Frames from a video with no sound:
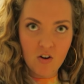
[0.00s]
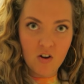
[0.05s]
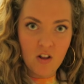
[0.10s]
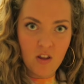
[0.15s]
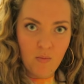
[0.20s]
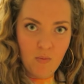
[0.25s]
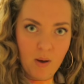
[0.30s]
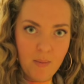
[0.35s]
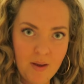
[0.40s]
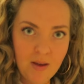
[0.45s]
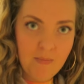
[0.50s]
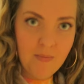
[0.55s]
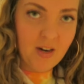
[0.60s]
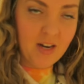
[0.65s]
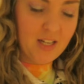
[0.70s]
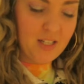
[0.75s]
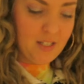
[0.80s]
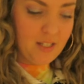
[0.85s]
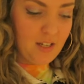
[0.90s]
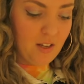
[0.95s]
year old woman,
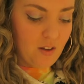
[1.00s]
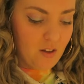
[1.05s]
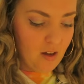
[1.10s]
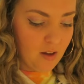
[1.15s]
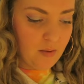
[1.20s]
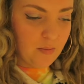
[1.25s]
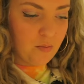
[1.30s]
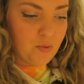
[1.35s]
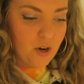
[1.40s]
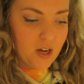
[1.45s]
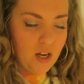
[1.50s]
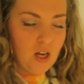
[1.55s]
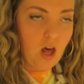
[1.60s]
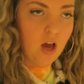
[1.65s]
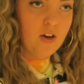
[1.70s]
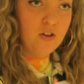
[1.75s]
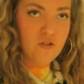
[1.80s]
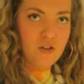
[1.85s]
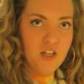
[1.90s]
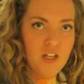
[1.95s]
but I still bring
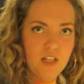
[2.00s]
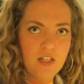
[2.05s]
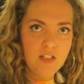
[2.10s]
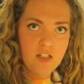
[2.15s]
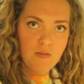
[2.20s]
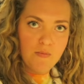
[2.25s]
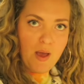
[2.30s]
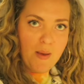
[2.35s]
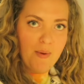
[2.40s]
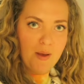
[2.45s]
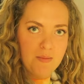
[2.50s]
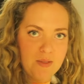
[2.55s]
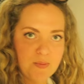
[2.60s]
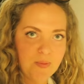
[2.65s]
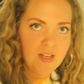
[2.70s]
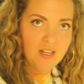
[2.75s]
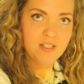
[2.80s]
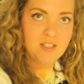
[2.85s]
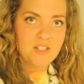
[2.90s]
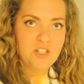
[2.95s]
laundry to my mom's
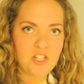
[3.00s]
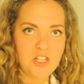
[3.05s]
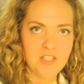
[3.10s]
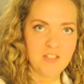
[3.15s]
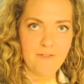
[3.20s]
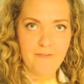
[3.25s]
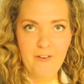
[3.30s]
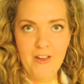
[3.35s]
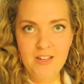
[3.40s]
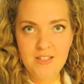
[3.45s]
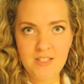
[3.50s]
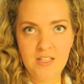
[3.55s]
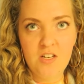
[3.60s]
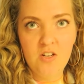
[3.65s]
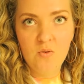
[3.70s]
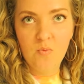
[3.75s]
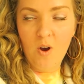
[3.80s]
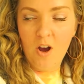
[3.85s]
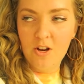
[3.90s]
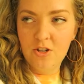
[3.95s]
place because she's a fancy
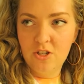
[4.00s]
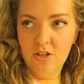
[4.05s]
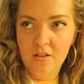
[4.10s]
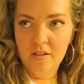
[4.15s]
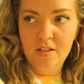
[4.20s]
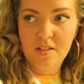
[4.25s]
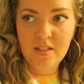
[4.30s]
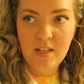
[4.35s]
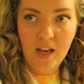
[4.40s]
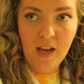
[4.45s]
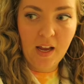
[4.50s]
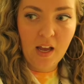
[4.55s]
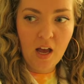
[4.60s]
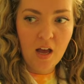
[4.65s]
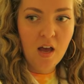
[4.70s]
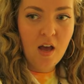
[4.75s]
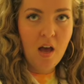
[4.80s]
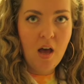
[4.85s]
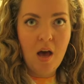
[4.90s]
new washer that's like